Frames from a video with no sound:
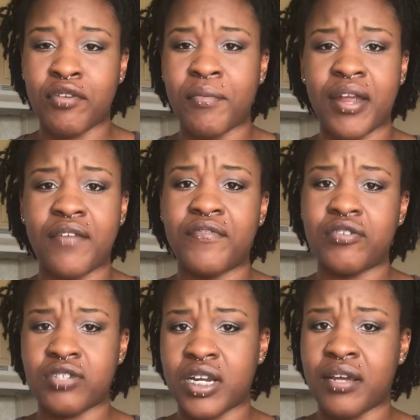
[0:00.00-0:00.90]
No matter if you're
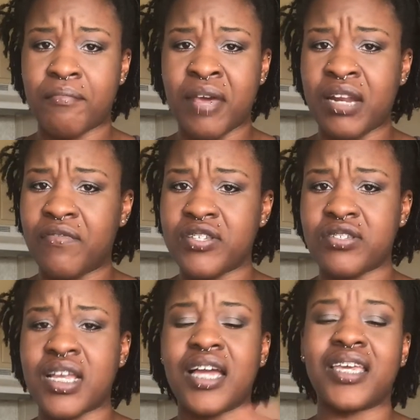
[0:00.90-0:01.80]
trying to manifest or
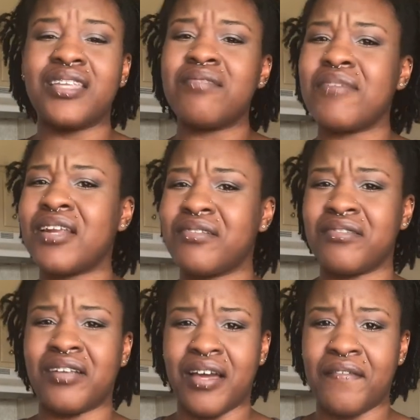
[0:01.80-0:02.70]
not, get them out of your
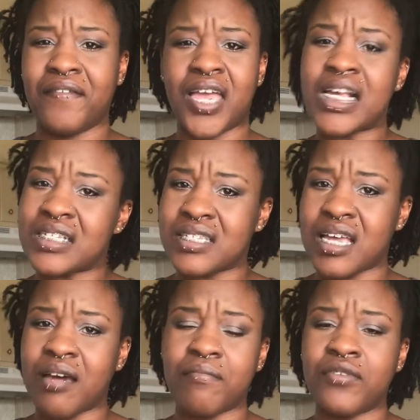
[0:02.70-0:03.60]
life
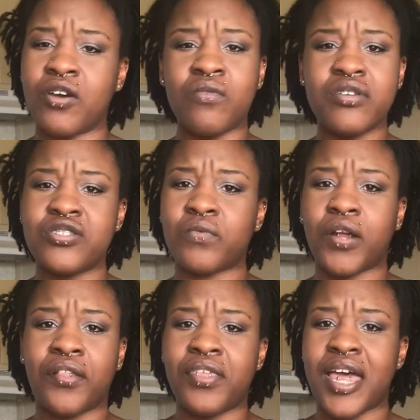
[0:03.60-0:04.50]
ASAP. No one's
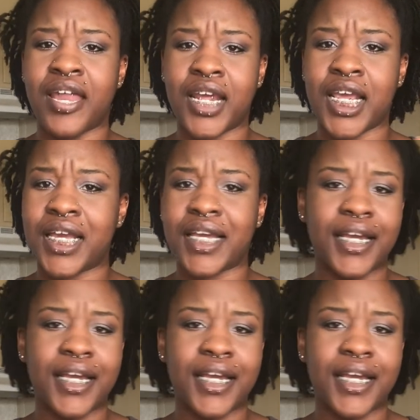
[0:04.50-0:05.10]
worth the headache